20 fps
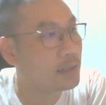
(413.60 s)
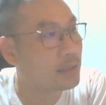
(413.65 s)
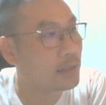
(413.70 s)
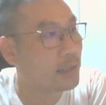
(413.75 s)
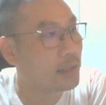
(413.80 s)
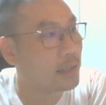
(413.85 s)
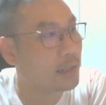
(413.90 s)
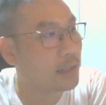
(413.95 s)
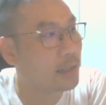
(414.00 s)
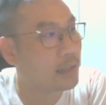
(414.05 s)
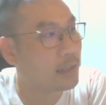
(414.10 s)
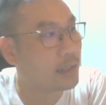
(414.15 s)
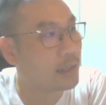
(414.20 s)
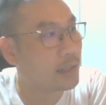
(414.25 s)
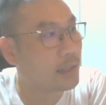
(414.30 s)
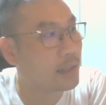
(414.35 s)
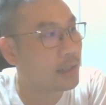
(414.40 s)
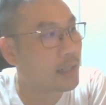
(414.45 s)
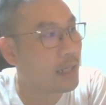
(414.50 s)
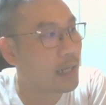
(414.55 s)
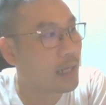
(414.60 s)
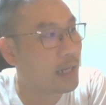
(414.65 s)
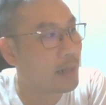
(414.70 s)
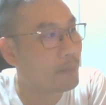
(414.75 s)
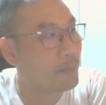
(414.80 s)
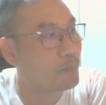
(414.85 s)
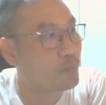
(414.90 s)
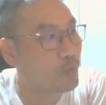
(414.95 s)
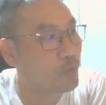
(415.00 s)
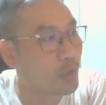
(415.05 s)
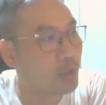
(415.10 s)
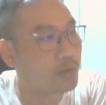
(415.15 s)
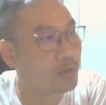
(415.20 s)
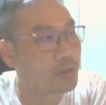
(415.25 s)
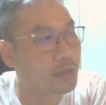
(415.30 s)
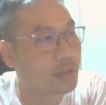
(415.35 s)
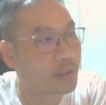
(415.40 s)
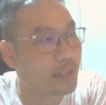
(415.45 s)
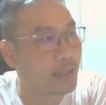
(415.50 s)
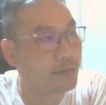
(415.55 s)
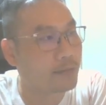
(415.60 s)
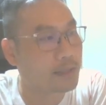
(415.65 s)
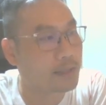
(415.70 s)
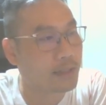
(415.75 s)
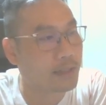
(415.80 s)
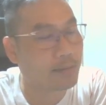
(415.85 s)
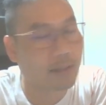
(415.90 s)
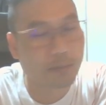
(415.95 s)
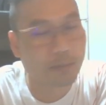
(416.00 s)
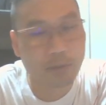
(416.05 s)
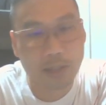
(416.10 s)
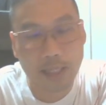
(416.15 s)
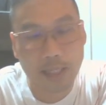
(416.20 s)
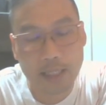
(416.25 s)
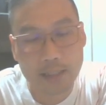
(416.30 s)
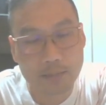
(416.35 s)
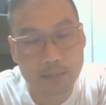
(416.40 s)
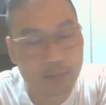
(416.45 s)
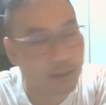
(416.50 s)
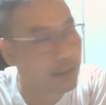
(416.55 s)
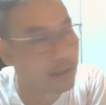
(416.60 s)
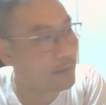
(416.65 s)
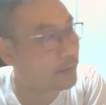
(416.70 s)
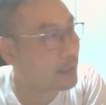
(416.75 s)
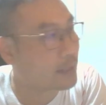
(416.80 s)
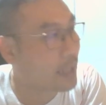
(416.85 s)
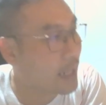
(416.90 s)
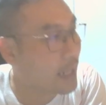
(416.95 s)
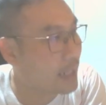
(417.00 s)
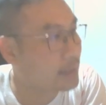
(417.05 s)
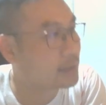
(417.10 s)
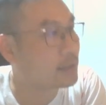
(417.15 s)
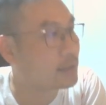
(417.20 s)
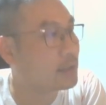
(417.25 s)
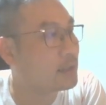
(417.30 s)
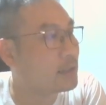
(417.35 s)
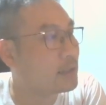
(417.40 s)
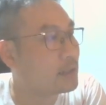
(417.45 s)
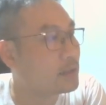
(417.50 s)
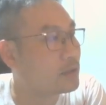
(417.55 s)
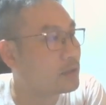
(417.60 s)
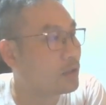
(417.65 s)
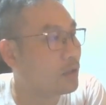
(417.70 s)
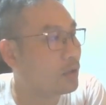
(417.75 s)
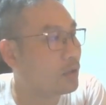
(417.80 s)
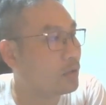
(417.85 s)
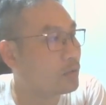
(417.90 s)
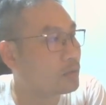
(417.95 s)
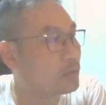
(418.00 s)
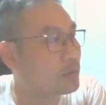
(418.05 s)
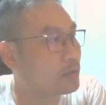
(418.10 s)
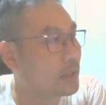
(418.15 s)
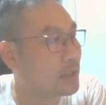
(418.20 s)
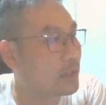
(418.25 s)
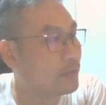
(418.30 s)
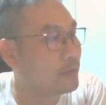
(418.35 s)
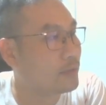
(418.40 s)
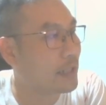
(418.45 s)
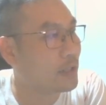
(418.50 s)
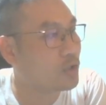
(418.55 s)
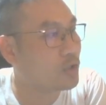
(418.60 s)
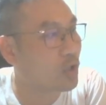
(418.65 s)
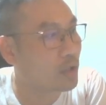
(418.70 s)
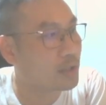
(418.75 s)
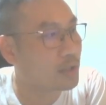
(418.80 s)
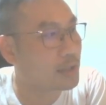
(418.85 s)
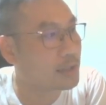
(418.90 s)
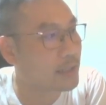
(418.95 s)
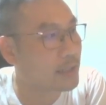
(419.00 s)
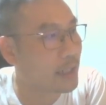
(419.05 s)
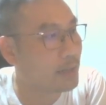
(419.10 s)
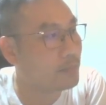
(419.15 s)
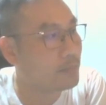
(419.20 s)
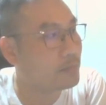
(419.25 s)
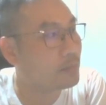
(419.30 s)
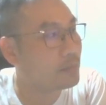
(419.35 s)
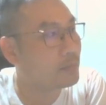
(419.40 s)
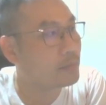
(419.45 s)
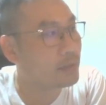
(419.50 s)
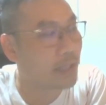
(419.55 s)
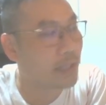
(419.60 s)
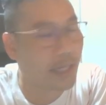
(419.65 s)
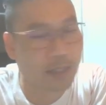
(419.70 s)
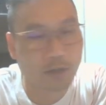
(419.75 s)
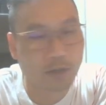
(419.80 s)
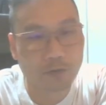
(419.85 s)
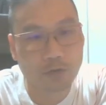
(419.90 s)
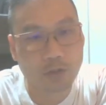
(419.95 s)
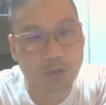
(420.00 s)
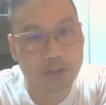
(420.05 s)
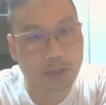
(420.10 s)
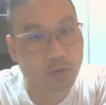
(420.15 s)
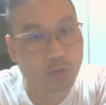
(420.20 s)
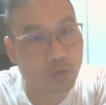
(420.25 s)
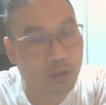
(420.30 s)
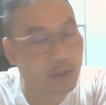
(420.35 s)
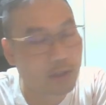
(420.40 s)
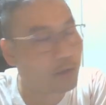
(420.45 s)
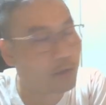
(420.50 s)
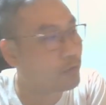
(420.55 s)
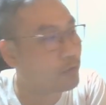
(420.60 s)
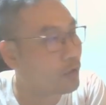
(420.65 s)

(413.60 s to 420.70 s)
wilt, they have the same number of elements at the height. So if they are not the same, then of course I'll return